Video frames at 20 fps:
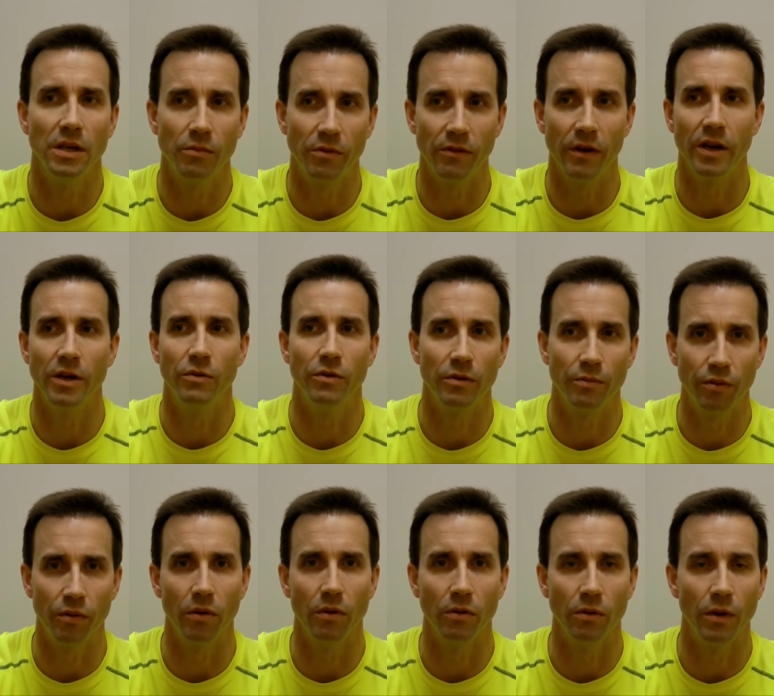They provide you with a
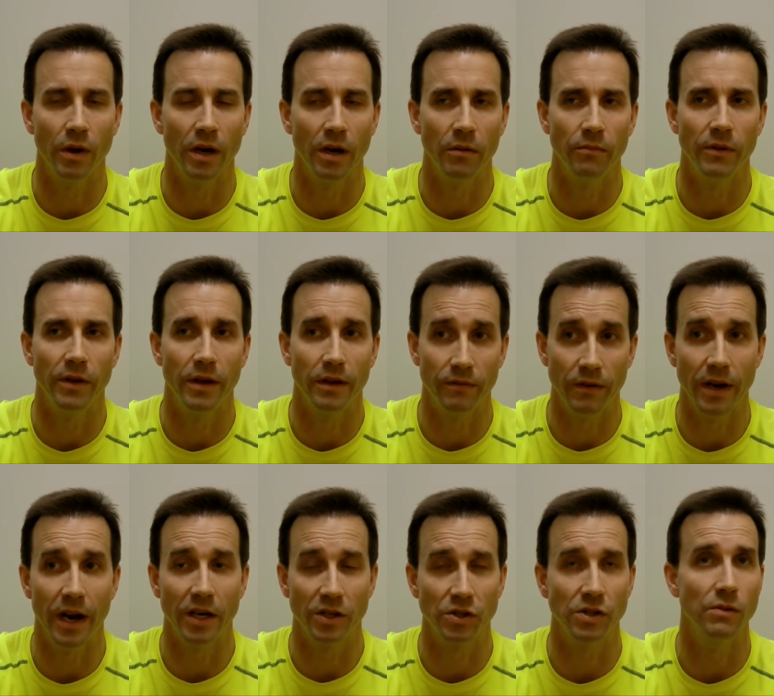program
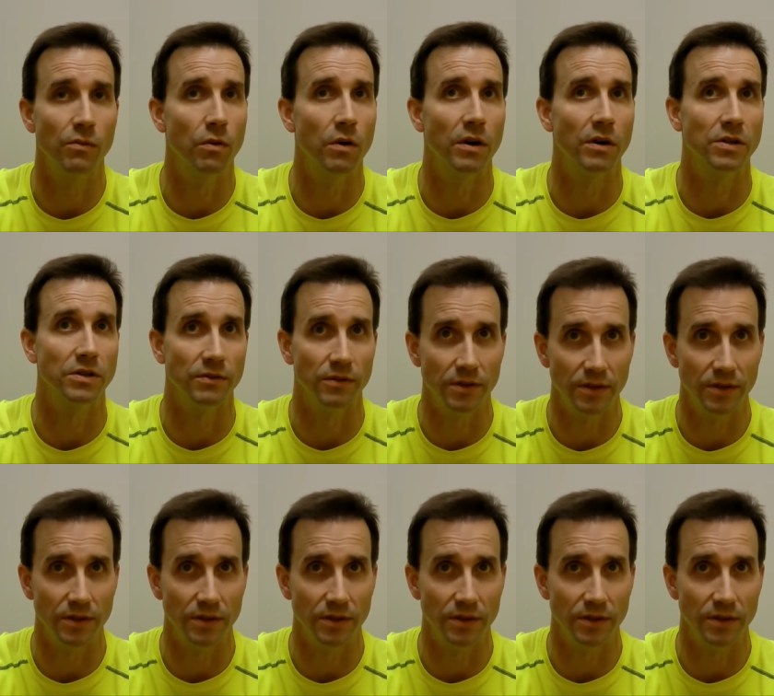that actually works.